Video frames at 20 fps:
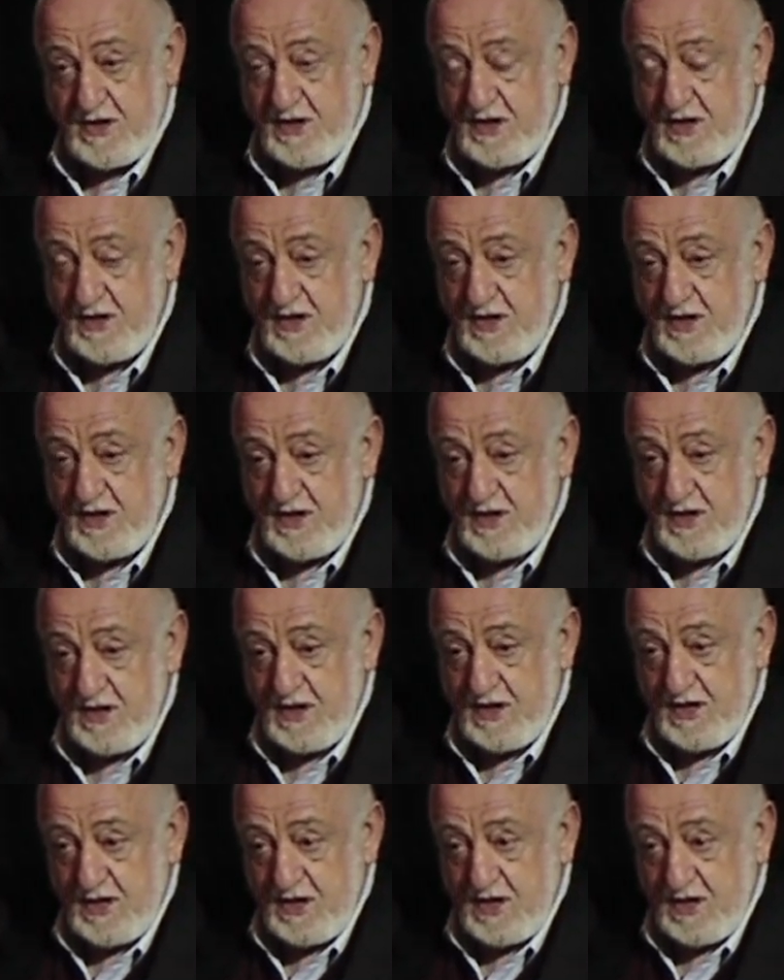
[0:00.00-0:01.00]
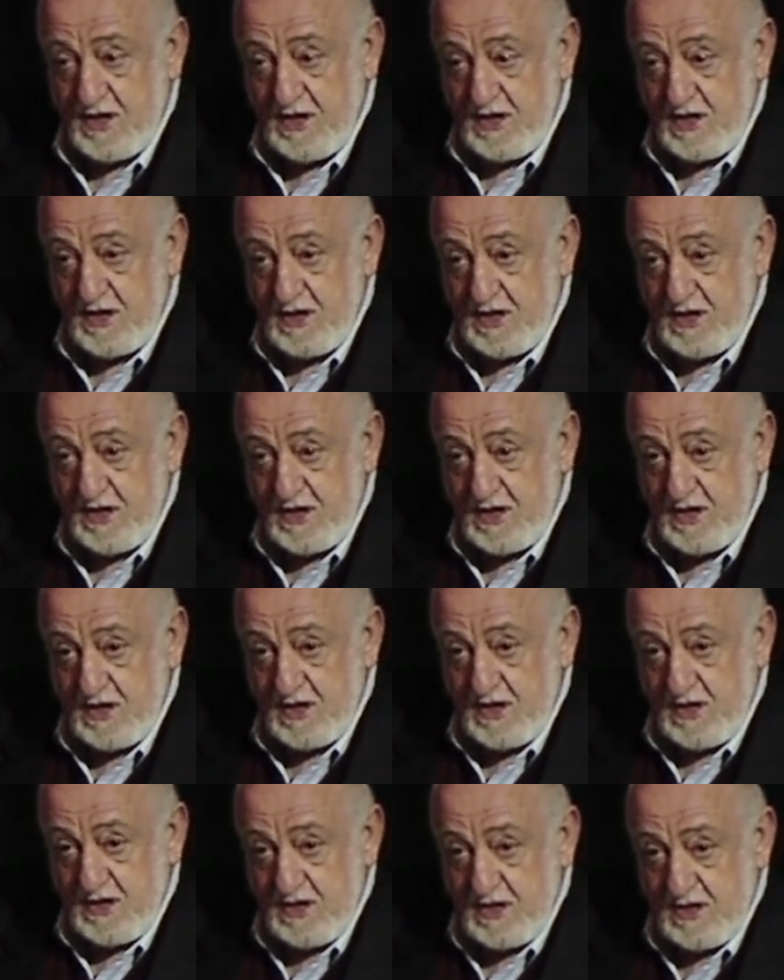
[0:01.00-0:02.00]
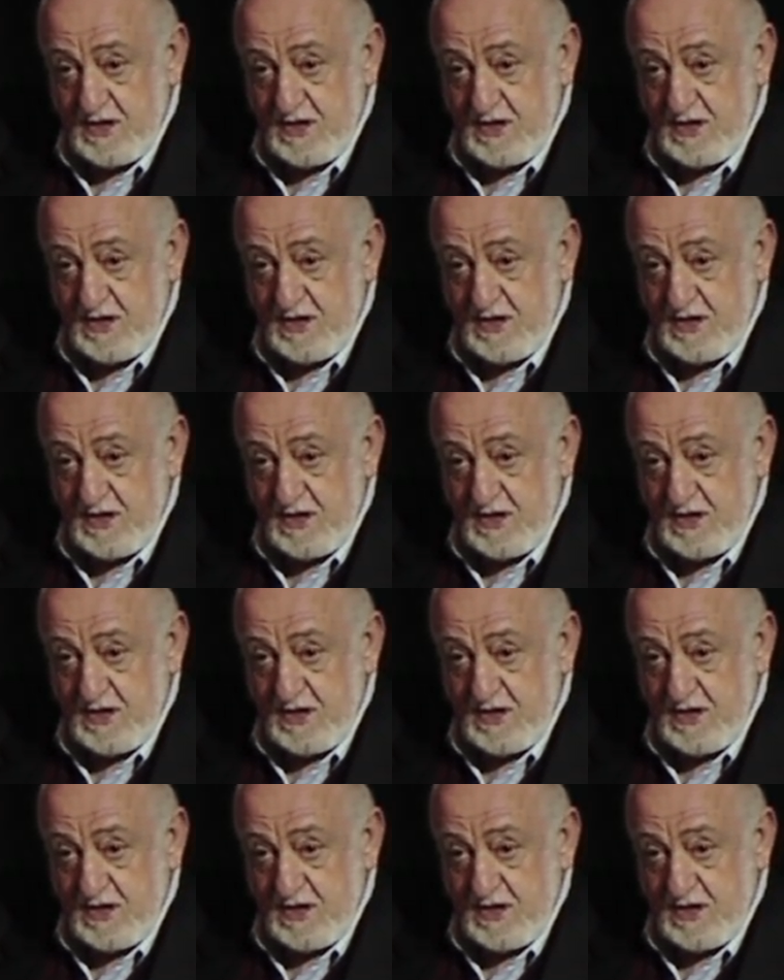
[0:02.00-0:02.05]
[no speech]